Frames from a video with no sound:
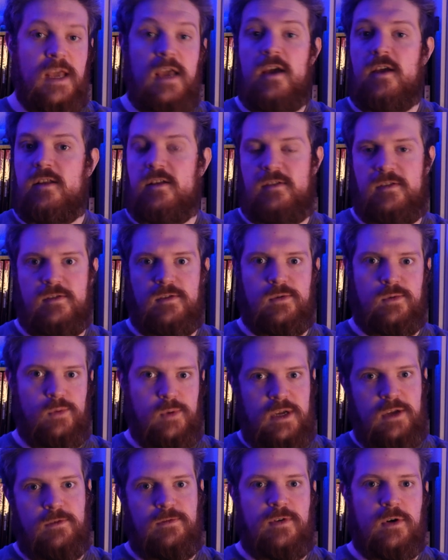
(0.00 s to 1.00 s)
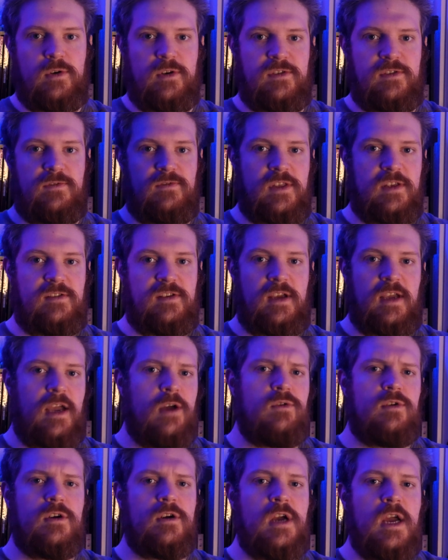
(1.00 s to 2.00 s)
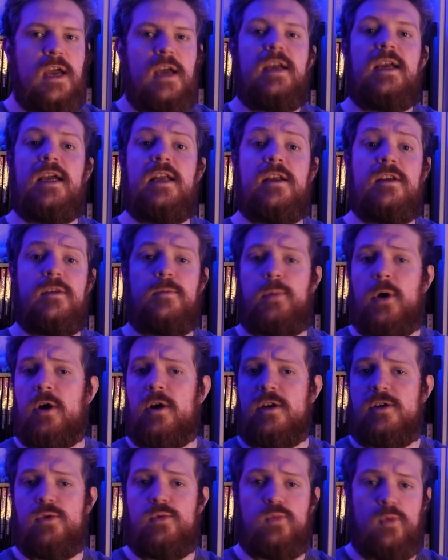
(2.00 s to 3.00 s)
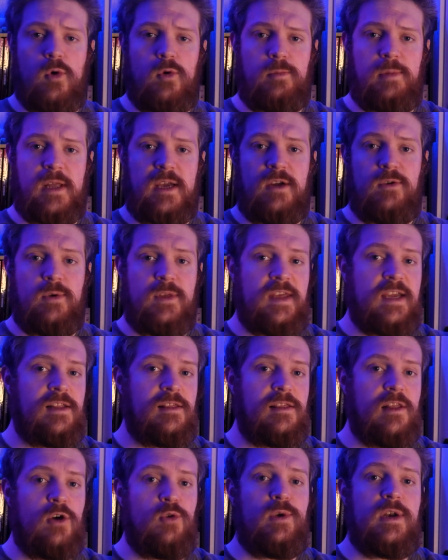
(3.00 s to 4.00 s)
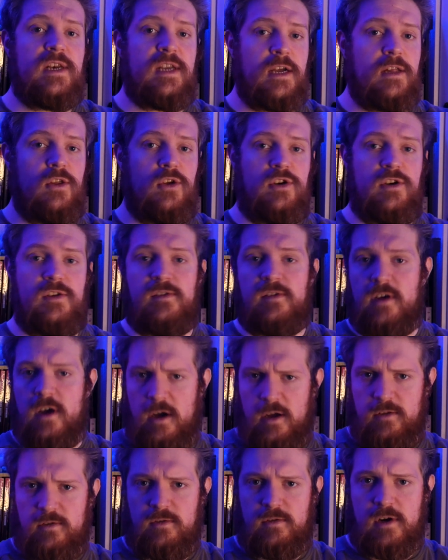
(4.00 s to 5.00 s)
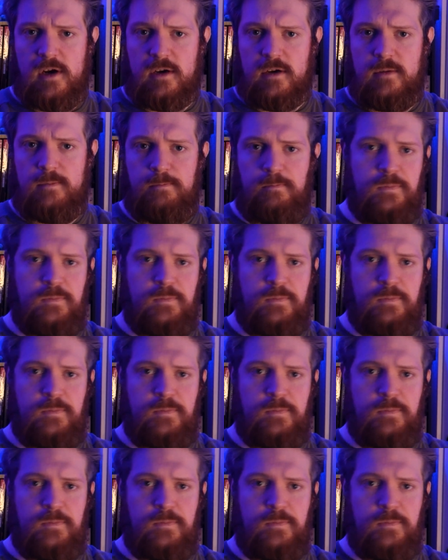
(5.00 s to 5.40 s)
This is the real focus of this encounter, getting the party to roleplay with a low-intelligence construct.